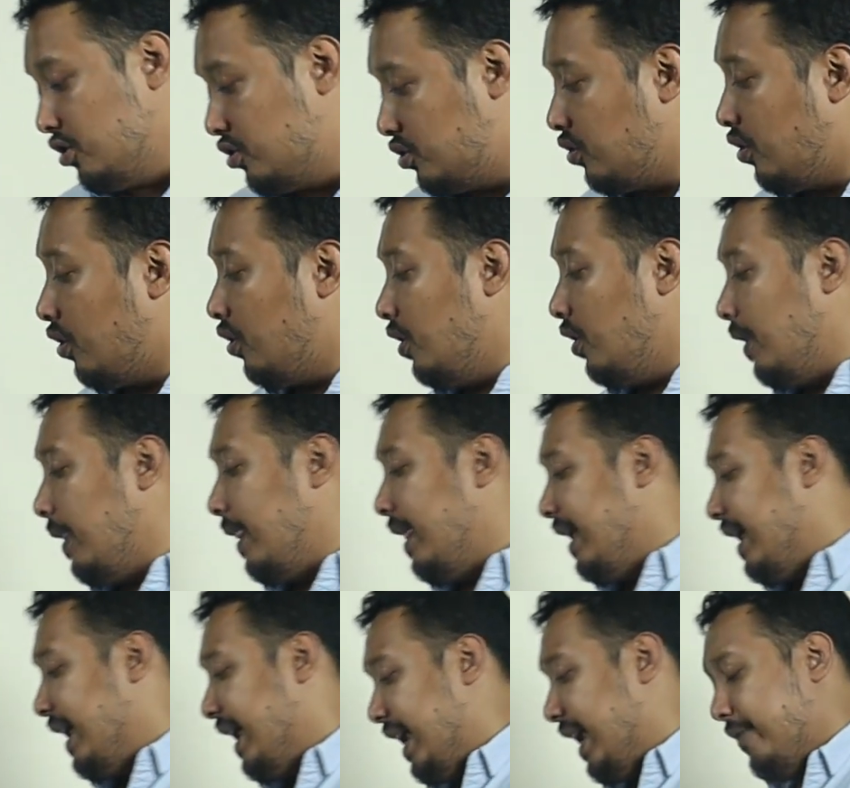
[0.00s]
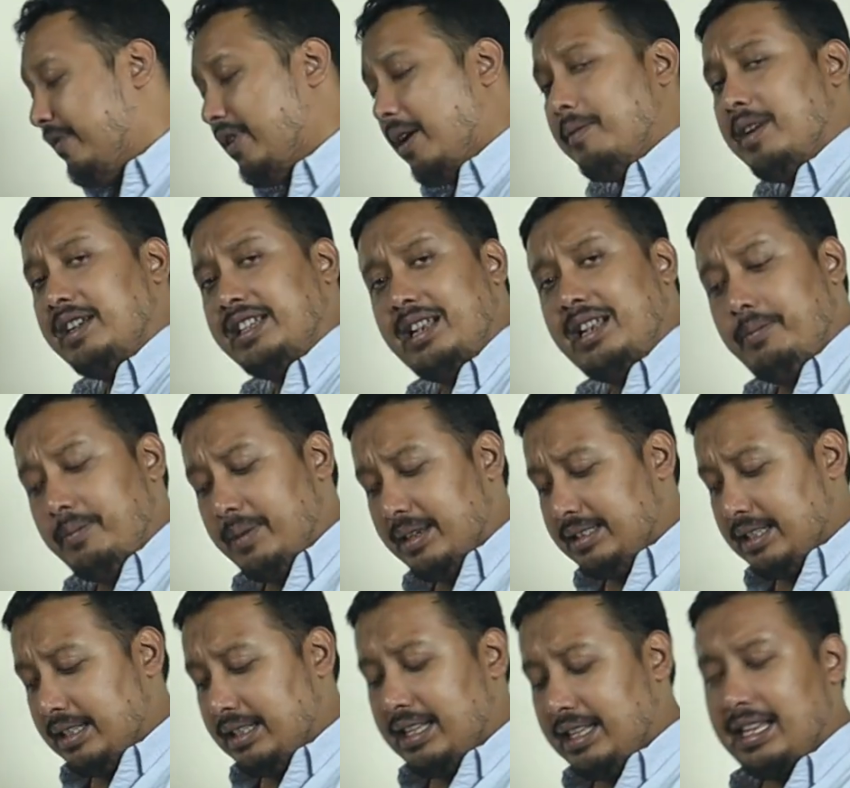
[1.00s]
So if you have little
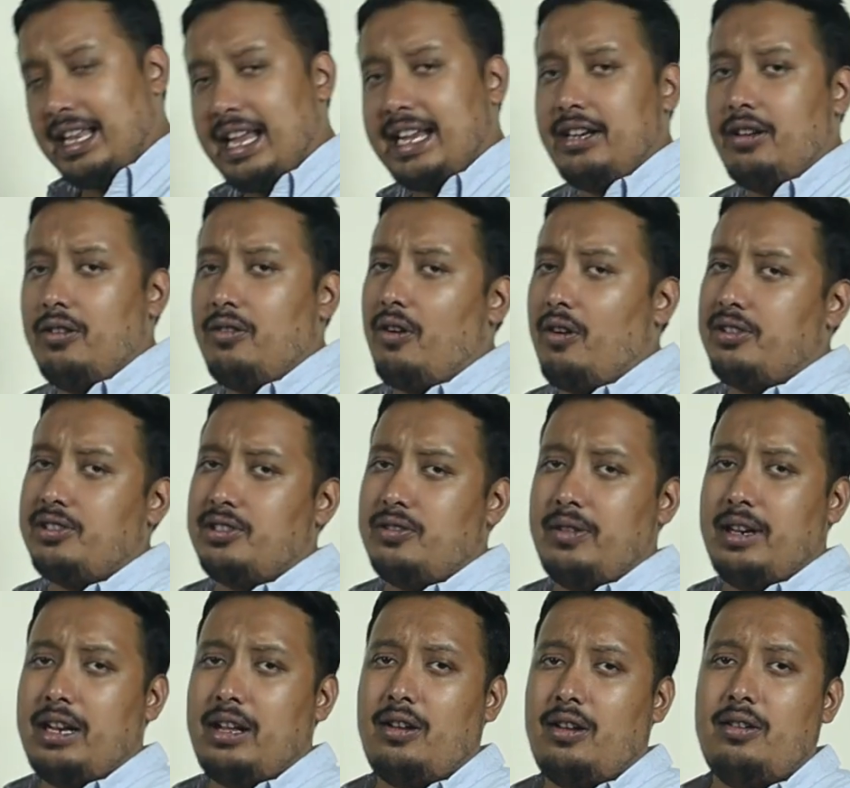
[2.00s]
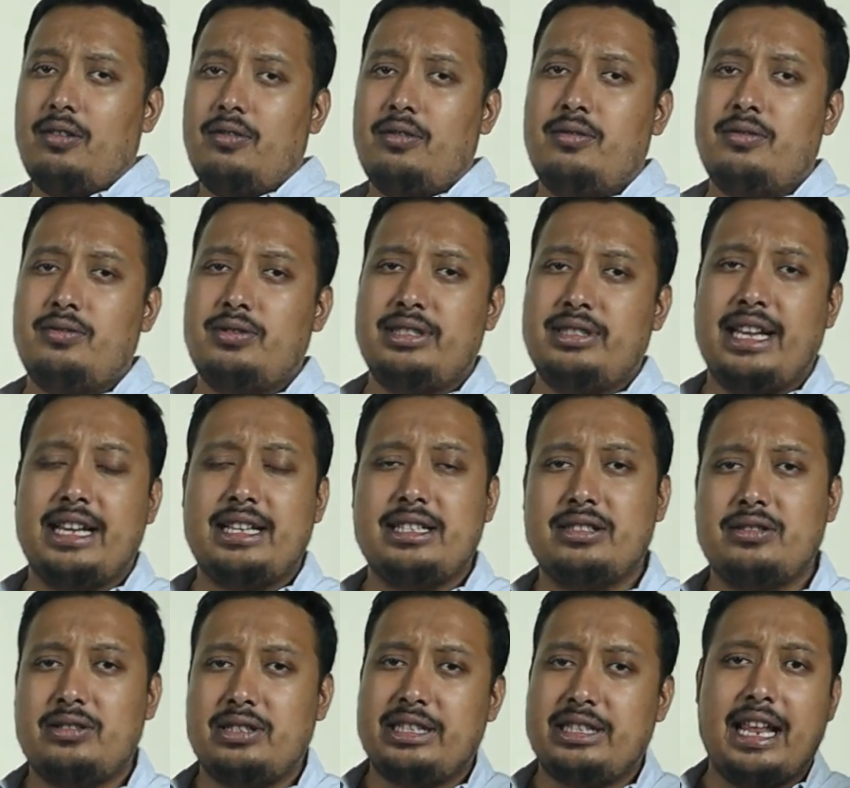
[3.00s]
budget, like it will cost you around
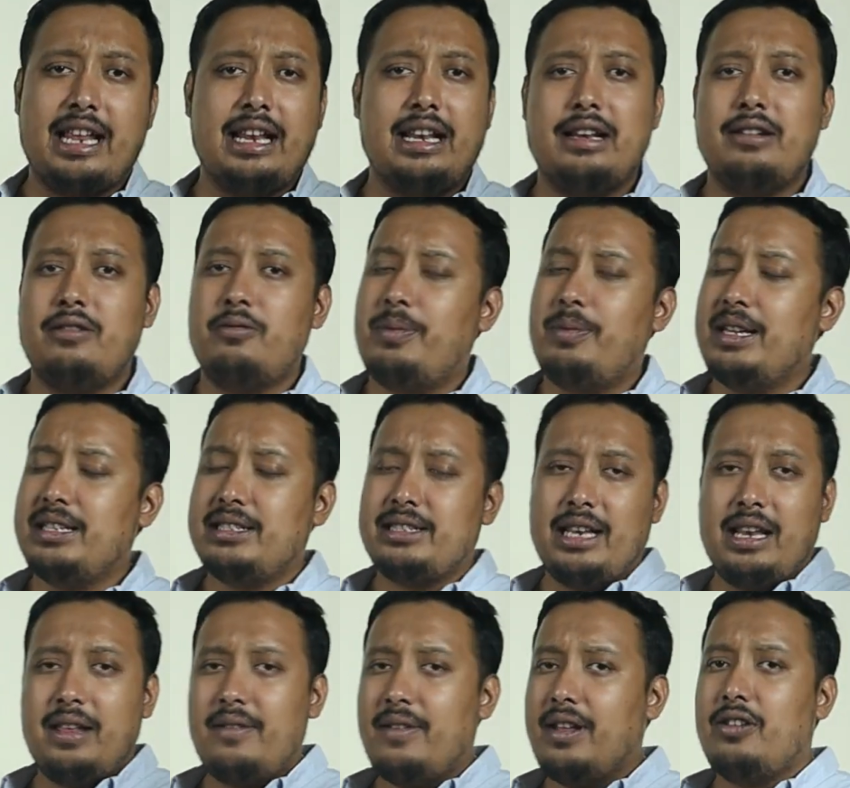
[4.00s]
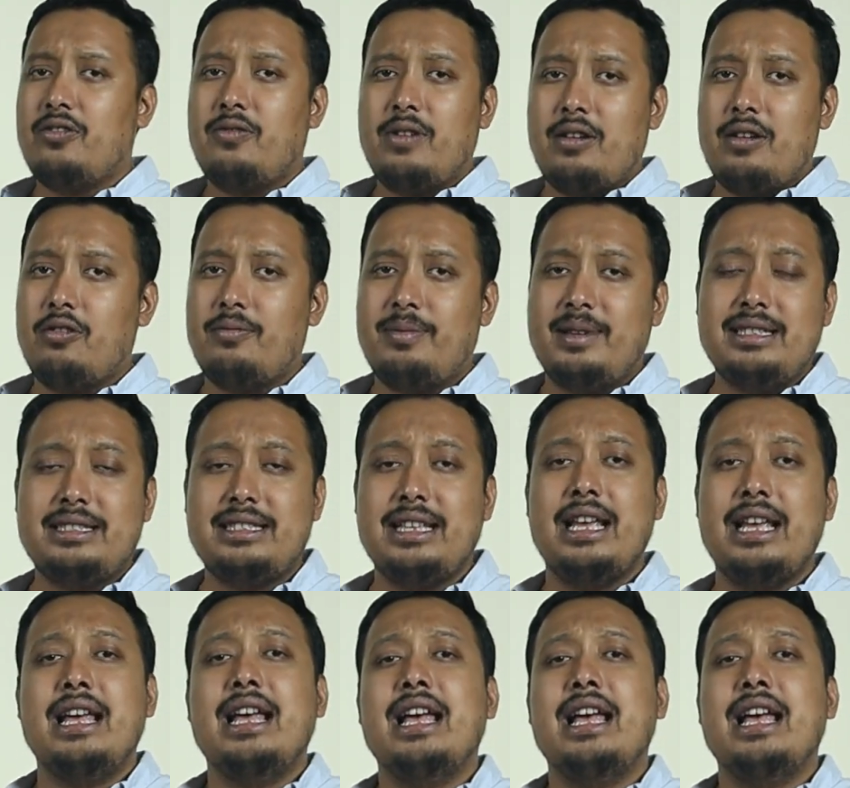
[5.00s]
6-10 rupees, 11-12 rupees,